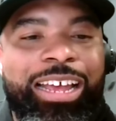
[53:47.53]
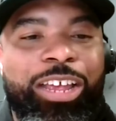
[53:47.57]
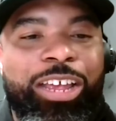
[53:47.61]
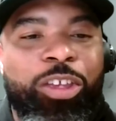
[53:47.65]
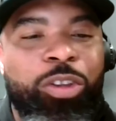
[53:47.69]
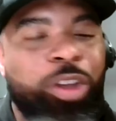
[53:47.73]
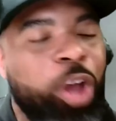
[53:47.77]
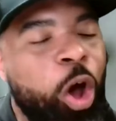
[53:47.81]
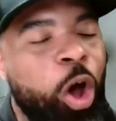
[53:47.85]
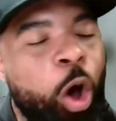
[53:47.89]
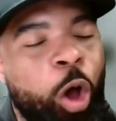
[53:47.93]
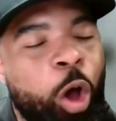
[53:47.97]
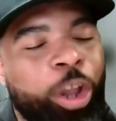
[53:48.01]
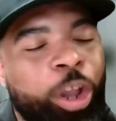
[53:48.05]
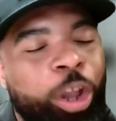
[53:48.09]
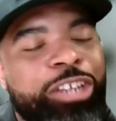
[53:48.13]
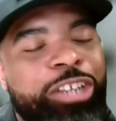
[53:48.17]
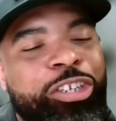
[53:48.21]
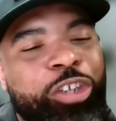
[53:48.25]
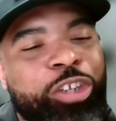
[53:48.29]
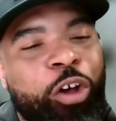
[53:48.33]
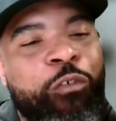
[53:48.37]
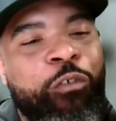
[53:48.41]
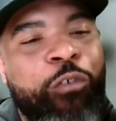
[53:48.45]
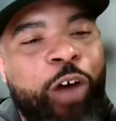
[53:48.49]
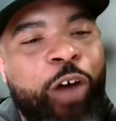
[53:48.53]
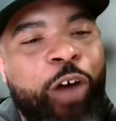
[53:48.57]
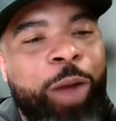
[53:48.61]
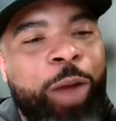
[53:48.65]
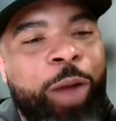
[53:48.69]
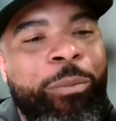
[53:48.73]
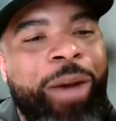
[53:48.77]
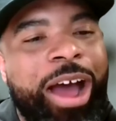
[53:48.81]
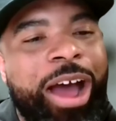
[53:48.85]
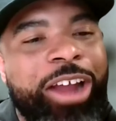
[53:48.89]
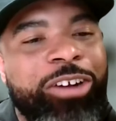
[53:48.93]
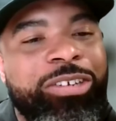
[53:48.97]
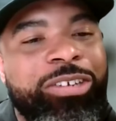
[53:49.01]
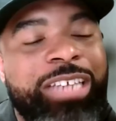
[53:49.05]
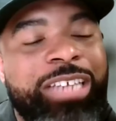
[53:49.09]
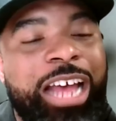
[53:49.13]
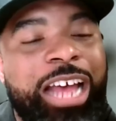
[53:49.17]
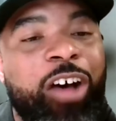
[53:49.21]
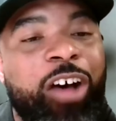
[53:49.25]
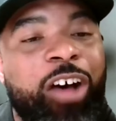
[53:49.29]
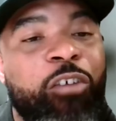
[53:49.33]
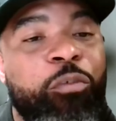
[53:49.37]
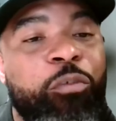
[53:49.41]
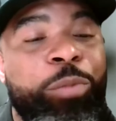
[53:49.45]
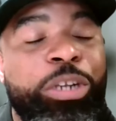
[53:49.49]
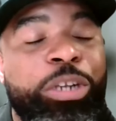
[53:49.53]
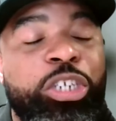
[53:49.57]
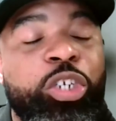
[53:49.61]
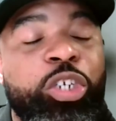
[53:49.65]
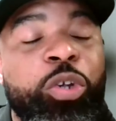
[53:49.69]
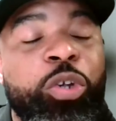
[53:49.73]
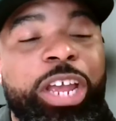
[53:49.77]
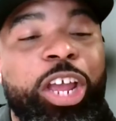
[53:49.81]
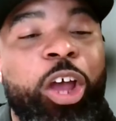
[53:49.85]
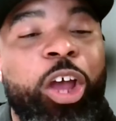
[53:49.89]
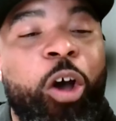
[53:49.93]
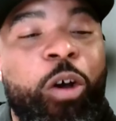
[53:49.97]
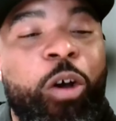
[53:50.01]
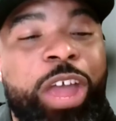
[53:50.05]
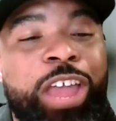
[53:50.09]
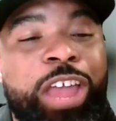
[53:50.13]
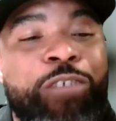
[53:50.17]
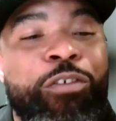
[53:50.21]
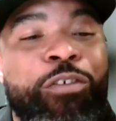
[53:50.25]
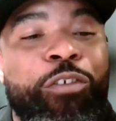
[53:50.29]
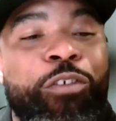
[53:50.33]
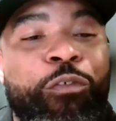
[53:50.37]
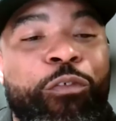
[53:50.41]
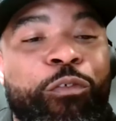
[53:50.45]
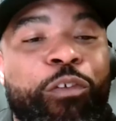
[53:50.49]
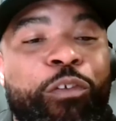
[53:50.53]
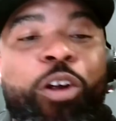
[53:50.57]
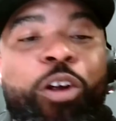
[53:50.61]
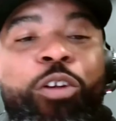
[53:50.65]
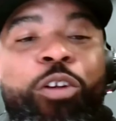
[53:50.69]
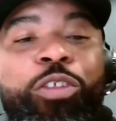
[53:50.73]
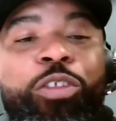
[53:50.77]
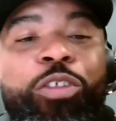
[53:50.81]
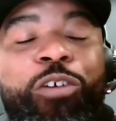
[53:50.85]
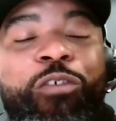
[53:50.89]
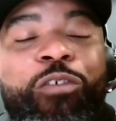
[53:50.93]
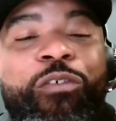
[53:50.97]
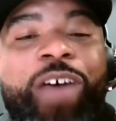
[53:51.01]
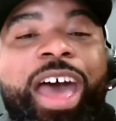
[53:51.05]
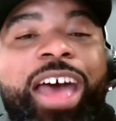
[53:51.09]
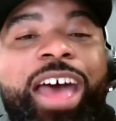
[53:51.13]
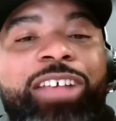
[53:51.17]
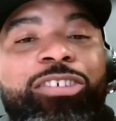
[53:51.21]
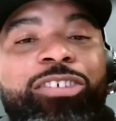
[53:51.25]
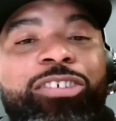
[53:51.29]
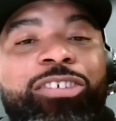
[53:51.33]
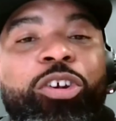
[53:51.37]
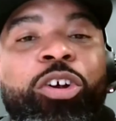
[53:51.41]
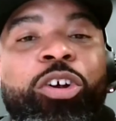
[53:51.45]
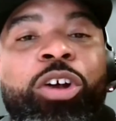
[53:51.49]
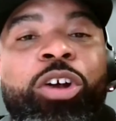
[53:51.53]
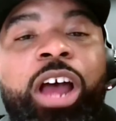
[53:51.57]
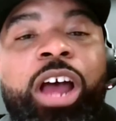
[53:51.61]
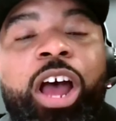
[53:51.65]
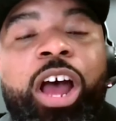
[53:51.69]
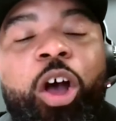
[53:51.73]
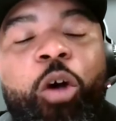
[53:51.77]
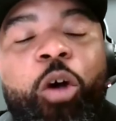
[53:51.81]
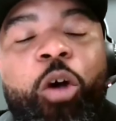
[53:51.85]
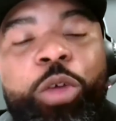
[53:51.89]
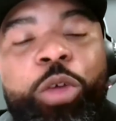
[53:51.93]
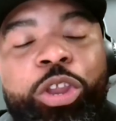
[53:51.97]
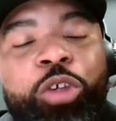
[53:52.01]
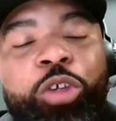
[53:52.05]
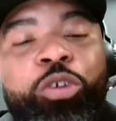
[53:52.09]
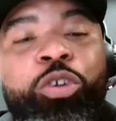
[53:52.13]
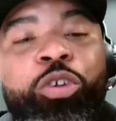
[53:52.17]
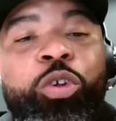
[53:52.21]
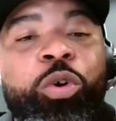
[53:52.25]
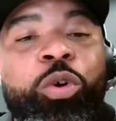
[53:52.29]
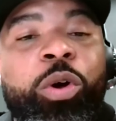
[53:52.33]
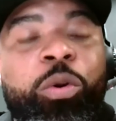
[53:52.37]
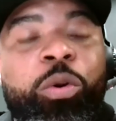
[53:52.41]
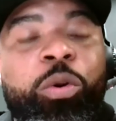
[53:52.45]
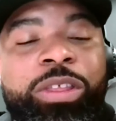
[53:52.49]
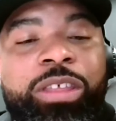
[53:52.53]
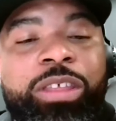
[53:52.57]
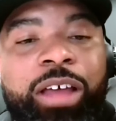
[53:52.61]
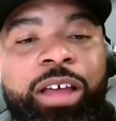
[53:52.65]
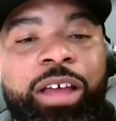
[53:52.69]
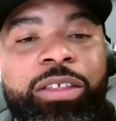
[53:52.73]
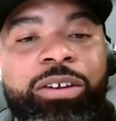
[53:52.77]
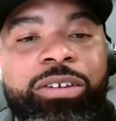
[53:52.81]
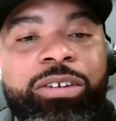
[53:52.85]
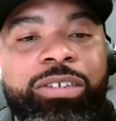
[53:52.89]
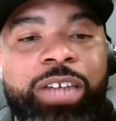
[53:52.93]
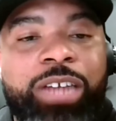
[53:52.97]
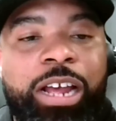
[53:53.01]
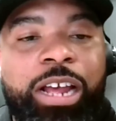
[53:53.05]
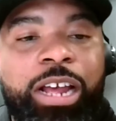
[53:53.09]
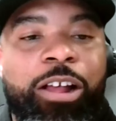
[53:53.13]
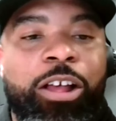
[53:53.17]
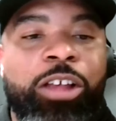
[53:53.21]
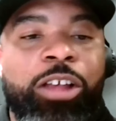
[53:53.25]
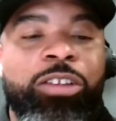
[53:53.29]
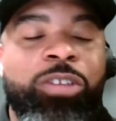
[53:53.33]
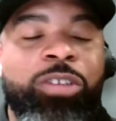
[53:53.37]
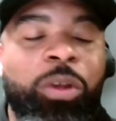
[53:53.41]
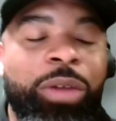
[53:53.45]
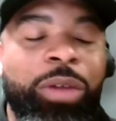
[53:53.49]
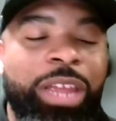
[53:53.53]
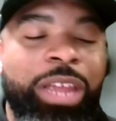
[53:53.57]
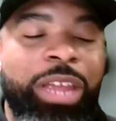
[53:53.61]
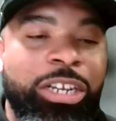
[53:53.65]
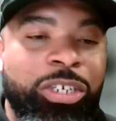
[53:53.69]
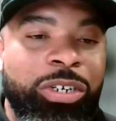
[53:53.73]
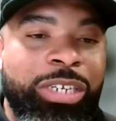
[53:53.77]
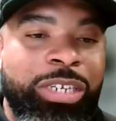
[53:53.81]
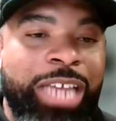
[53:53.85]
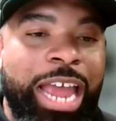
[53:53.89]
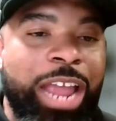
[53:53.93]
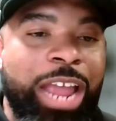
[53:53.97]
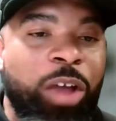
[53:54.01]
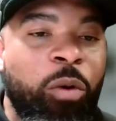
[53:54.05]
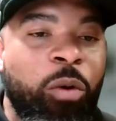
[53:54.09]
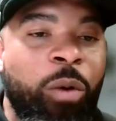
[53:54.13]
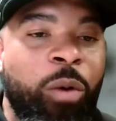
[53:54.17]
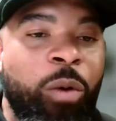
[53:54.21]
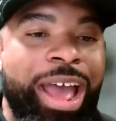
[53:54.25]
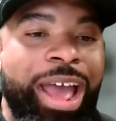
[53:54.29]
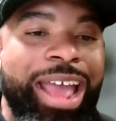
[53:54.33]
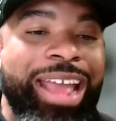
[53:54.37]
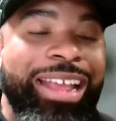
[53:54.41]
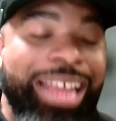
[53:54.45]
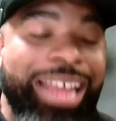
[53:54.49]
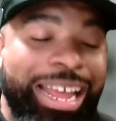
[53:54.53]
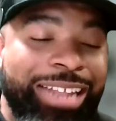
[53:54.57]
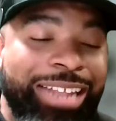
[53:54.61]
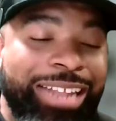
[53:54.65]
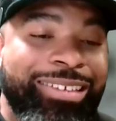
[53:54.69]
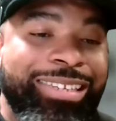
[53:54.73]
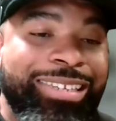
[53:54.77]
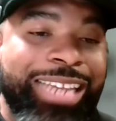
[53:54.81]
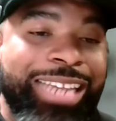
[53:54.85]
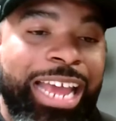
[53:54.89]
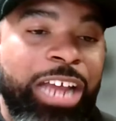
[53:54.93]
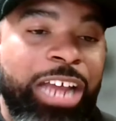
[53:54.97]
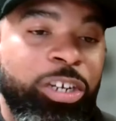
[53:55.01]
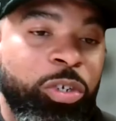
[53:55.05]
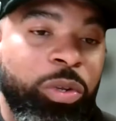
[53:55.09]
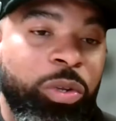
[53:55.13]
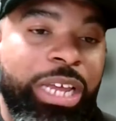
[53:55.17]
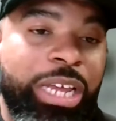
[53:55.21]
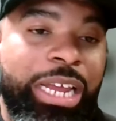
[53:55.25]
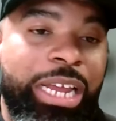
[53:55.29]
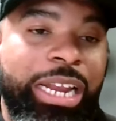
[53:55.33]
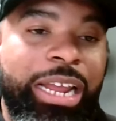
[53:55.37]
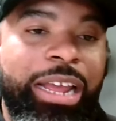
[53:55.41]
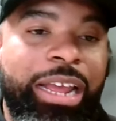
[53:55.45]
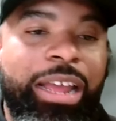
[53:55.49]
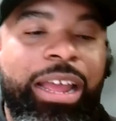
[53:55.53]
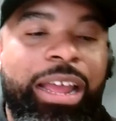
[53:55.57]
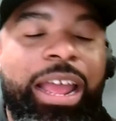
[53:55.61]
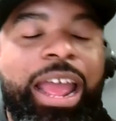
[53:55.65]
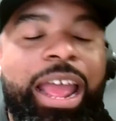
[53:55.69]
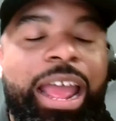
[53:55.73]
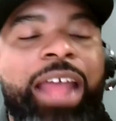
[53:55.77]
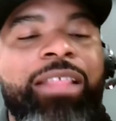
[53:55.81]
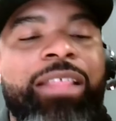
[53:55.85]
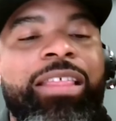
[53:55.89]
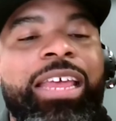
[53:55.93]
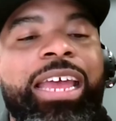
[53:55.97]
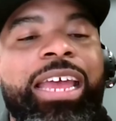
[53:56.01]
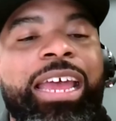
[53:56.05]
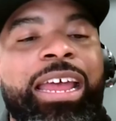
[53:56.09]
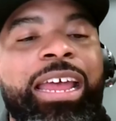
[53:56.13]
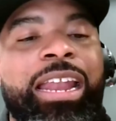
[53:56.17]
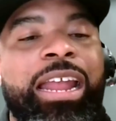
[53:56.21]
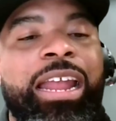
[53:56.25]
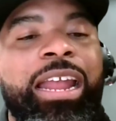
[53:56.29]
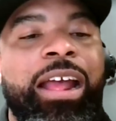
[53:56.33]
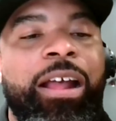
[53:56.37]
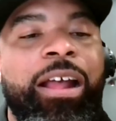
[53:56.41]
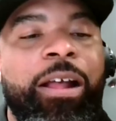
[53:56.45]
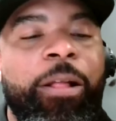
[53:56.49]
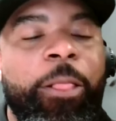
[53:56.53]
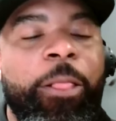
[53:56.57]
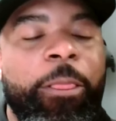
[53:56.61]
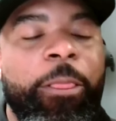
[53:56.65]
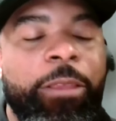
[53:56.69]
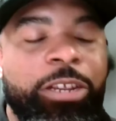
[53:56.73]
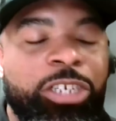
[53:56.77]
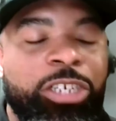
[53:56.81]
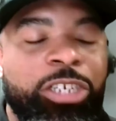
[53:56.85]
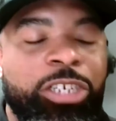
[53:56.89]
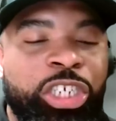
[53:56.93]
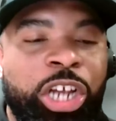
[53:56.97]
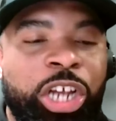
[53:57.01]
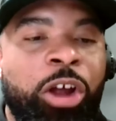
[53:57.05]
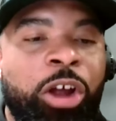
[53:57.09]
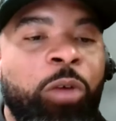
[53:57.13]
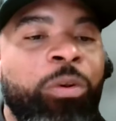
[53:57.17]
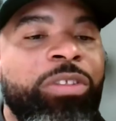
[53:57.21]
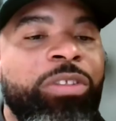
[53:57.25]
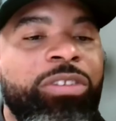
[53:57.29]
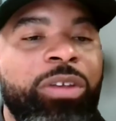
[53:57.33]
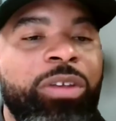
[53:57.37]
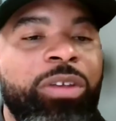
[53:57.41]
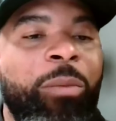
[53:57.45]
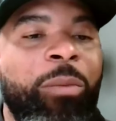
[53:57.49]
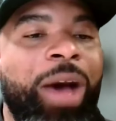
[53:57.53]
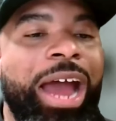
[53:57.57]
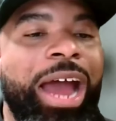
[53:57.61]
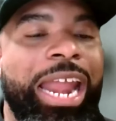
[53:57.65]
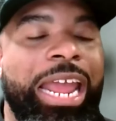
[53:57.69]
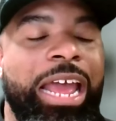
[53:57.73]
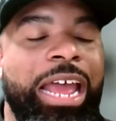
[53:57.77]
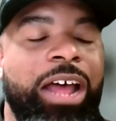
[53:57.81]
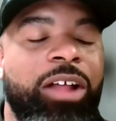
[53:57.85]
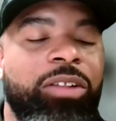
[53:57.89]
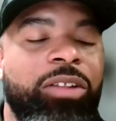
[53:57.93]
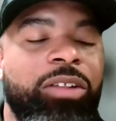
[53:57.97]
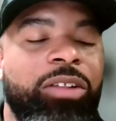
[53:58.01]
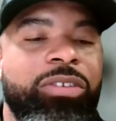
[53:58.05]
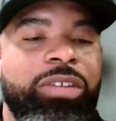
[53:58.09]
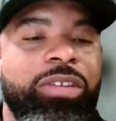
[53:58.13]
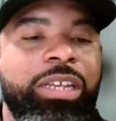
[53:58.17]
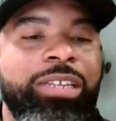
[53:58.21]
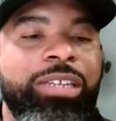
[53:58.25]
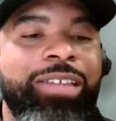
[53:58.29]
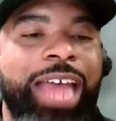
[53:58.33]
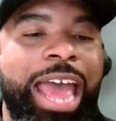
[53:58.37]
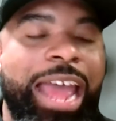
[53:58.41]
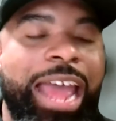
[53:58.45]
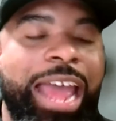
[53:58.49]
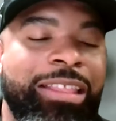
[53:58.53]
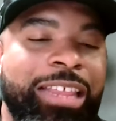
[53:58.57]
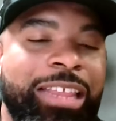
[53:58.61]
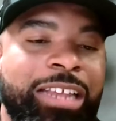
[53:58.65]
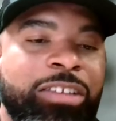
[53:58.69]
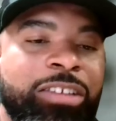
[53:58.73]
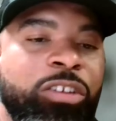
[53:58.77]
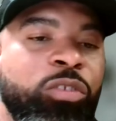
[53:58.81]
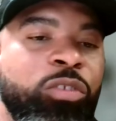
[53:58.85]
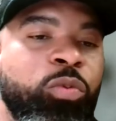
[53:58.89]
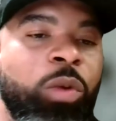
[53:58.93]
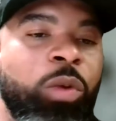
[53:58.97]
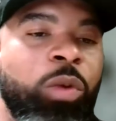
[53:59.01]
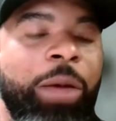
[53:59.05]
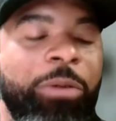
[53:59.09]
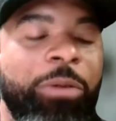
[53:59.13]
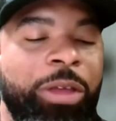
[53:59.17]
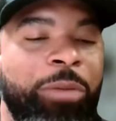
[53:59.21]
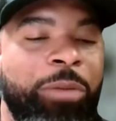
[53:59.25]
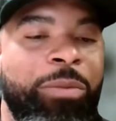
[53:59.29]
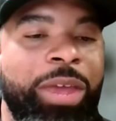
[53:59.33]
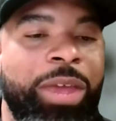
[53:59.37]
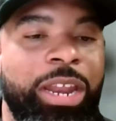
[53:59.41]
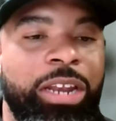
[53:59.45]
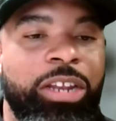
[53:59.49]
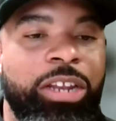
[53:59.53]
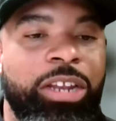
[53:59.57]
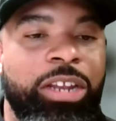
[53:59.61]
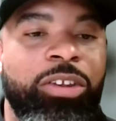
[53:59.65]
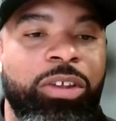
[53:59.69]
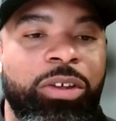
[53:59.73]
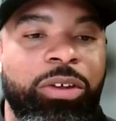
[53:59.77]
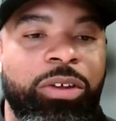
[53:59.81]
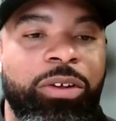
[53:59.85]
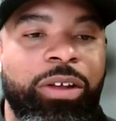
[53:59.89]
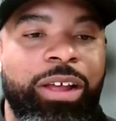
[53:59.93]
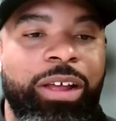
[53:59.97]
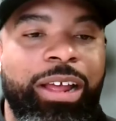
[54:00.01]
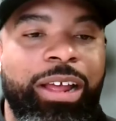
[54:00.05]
You can go only so far by yourself, but you can go even further faster when you do it with others. So get your takeaway and schedule it, and then share it with somebody else. Say, hey, this is what I'm committing to do.